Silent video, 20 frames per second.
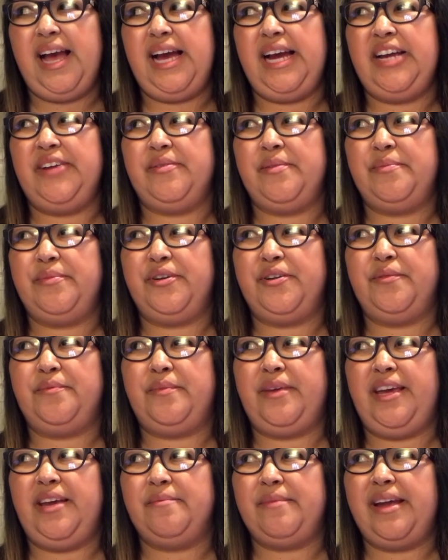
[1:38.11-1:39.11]
I remember
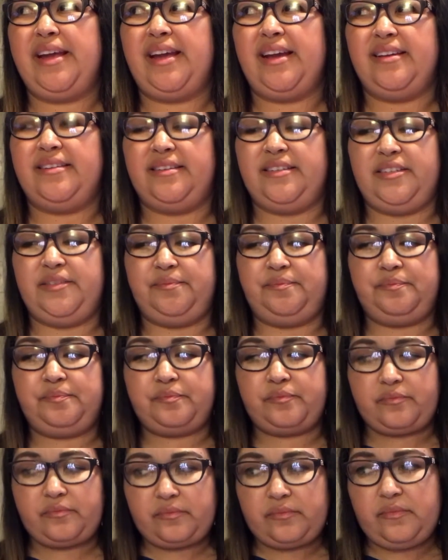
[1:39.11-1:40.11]
me and my cousin,
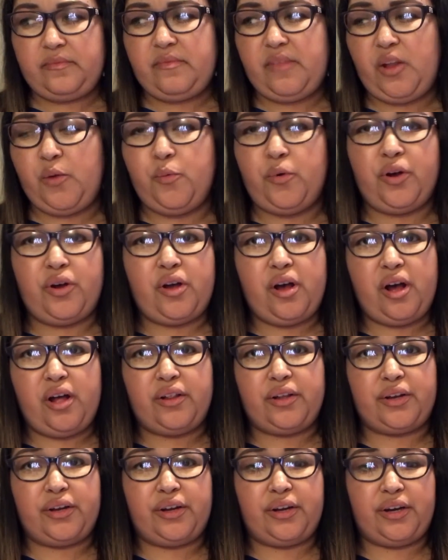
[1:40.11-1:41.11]
we'll
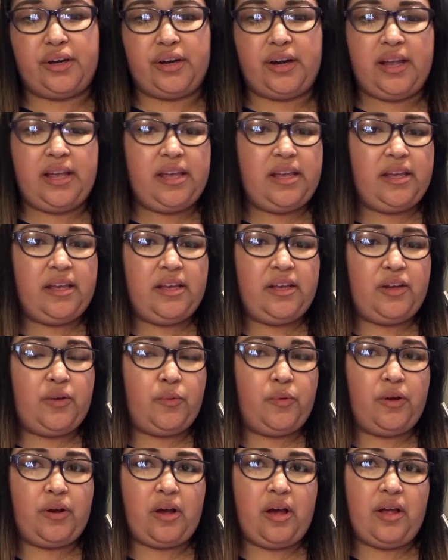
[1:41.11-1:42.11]
call her
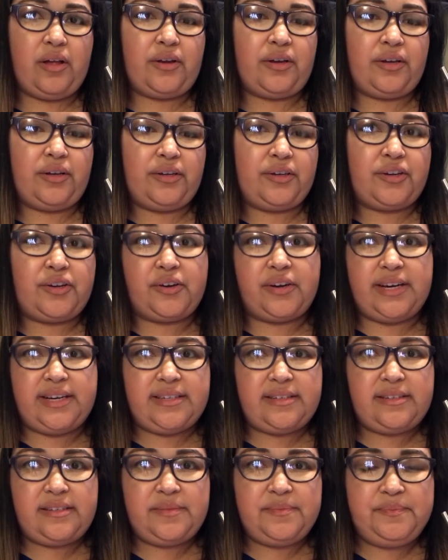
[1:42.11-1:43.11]

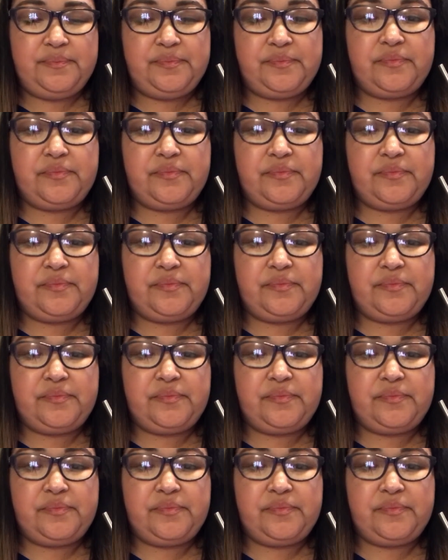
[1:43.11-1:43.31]
Chris.